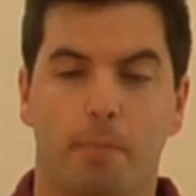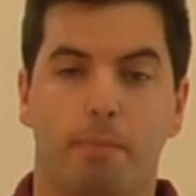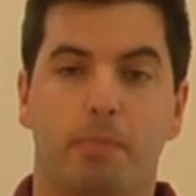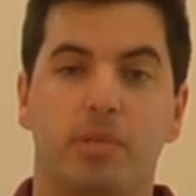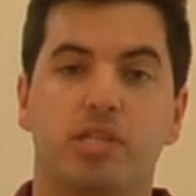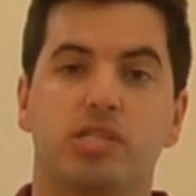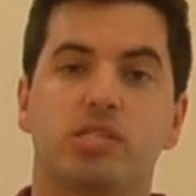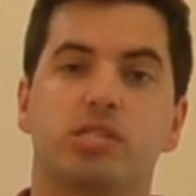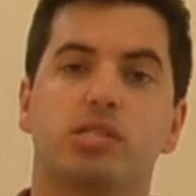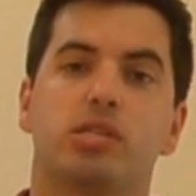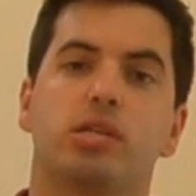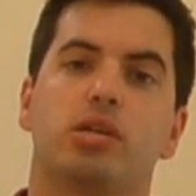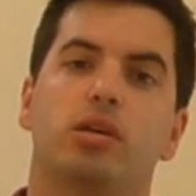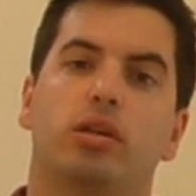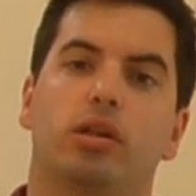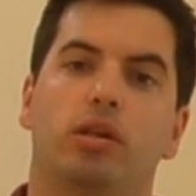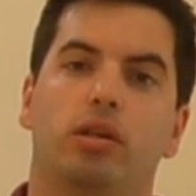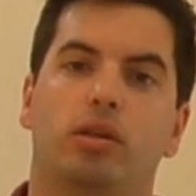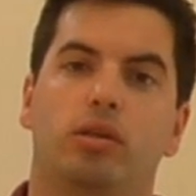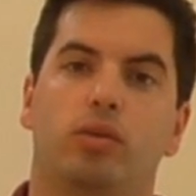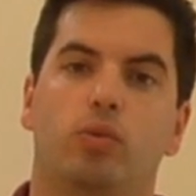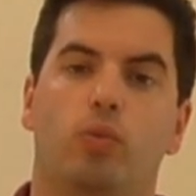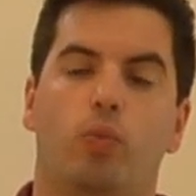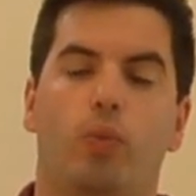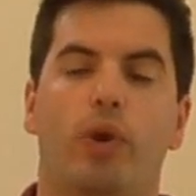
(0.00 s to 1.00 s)
But
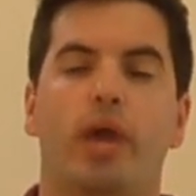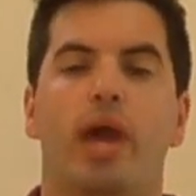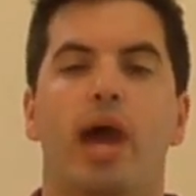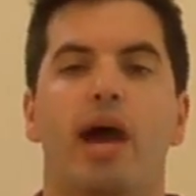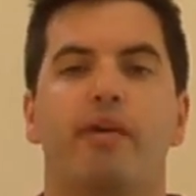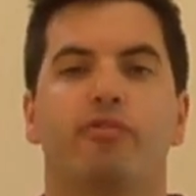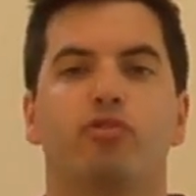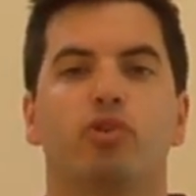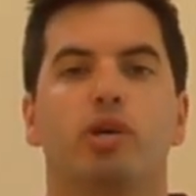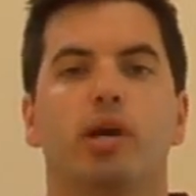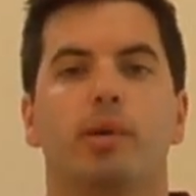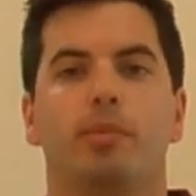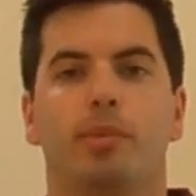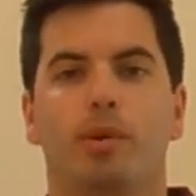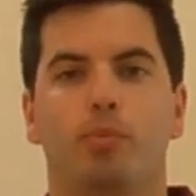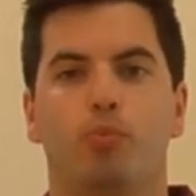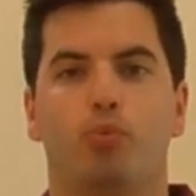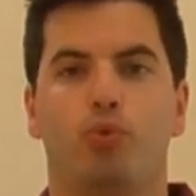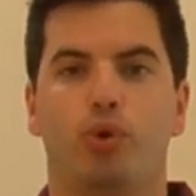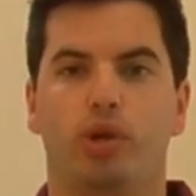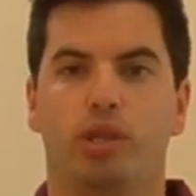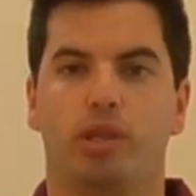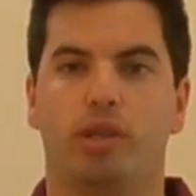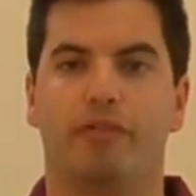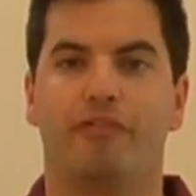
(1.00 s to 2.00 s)
still, we have to come
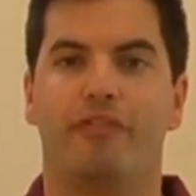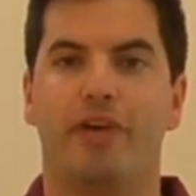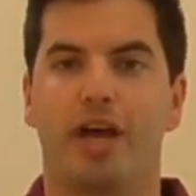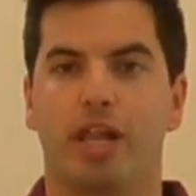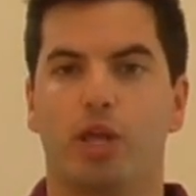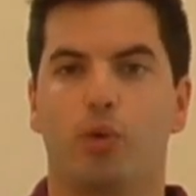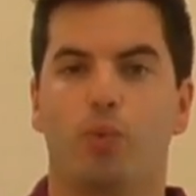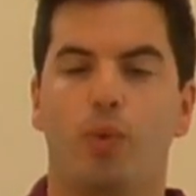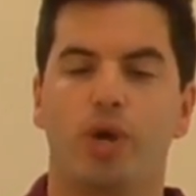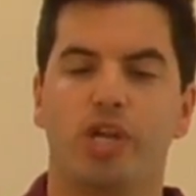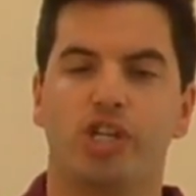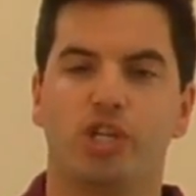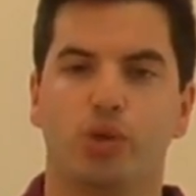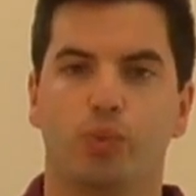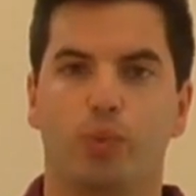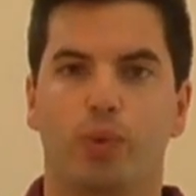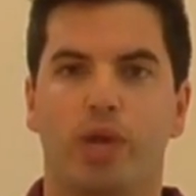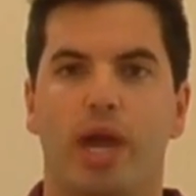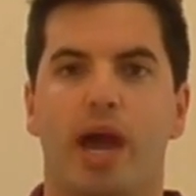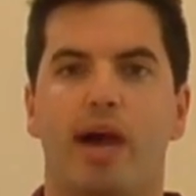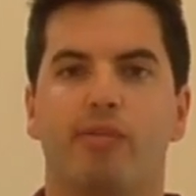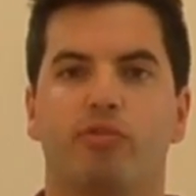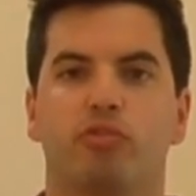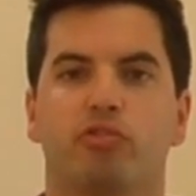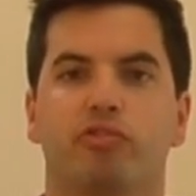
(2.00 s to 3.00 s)
up with a valuation. We
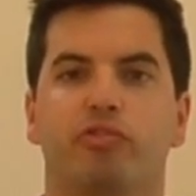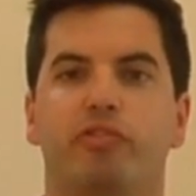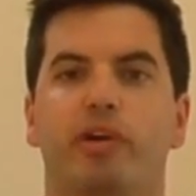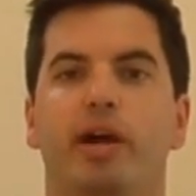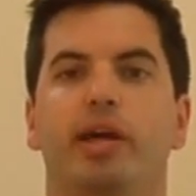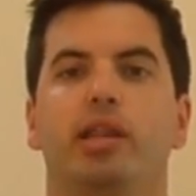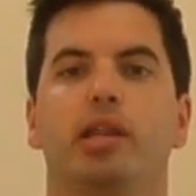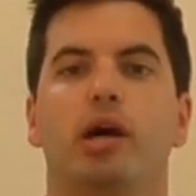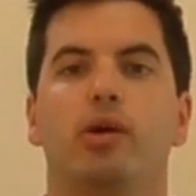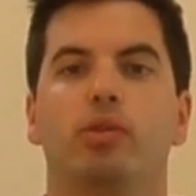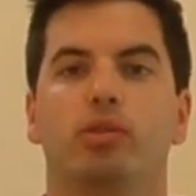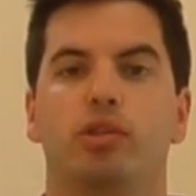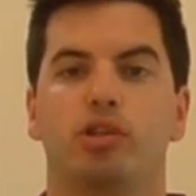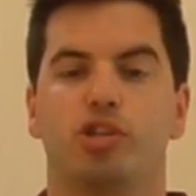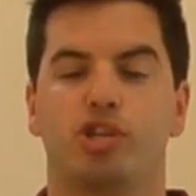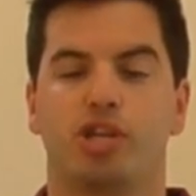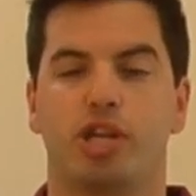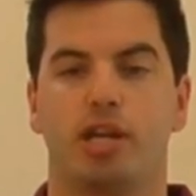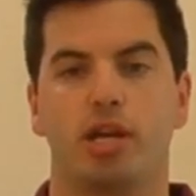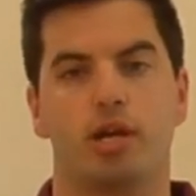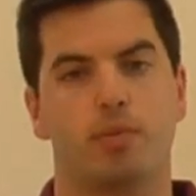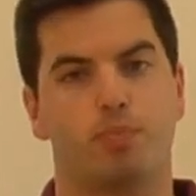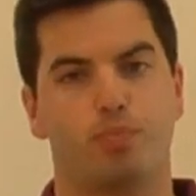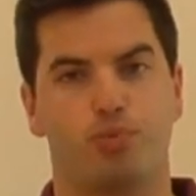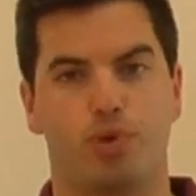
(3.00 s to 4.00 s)
have to find out the
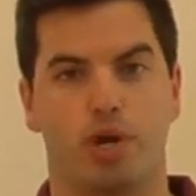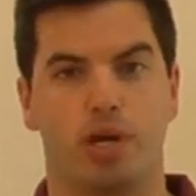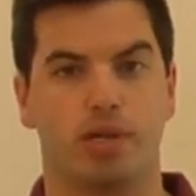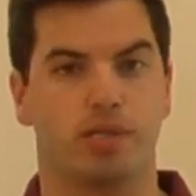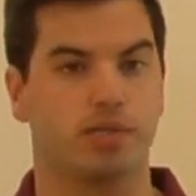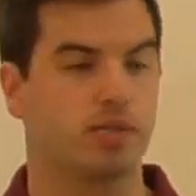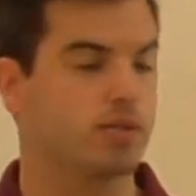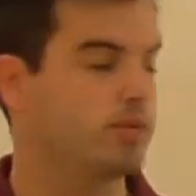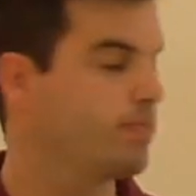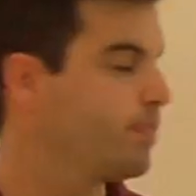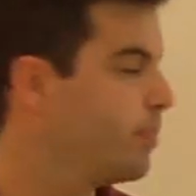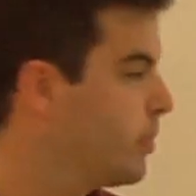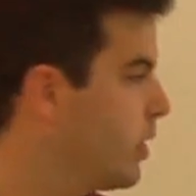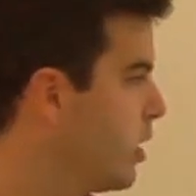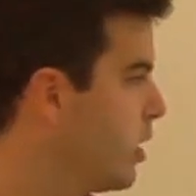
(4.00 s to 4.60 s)
share price.